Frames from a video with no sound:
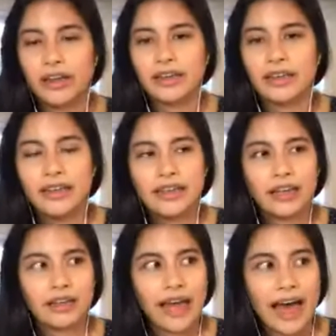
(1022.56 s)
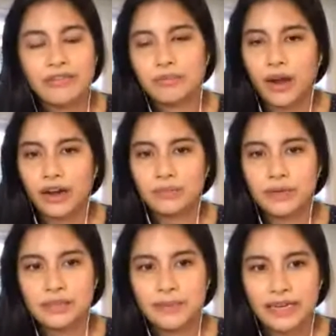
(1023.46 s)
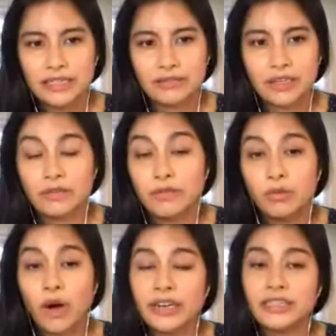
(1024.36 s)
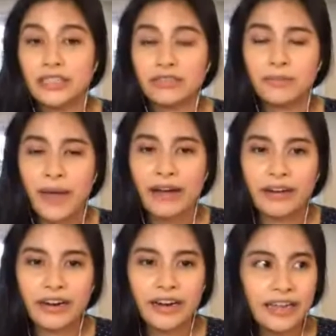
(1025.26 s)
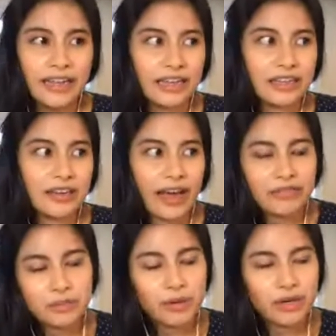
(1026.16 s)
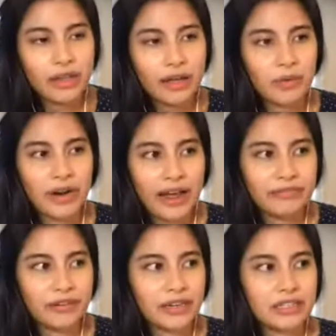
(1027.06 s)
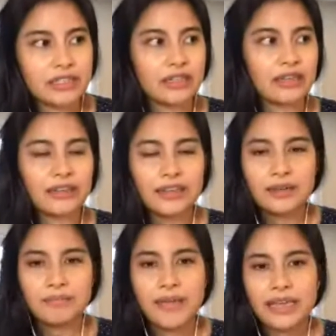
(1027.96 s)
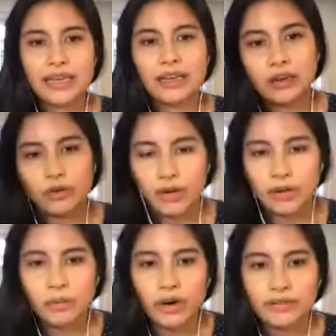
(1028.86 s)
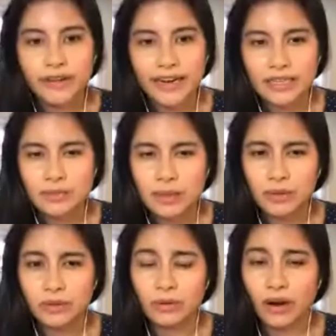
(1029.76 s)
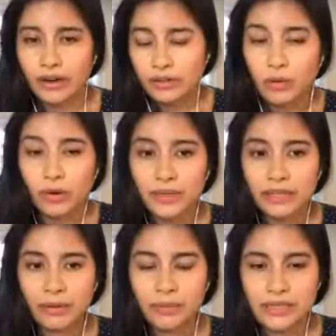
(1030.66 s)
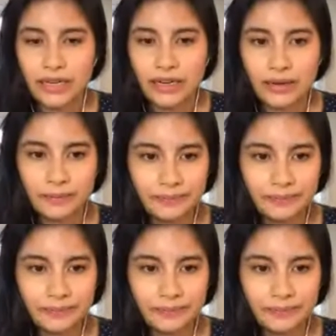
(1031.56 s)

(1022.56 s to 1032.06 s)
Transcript: to have a broader perspective and if you want to shift power, you have to put a lot more effort into making your work more inviting to people who aren't normally represented.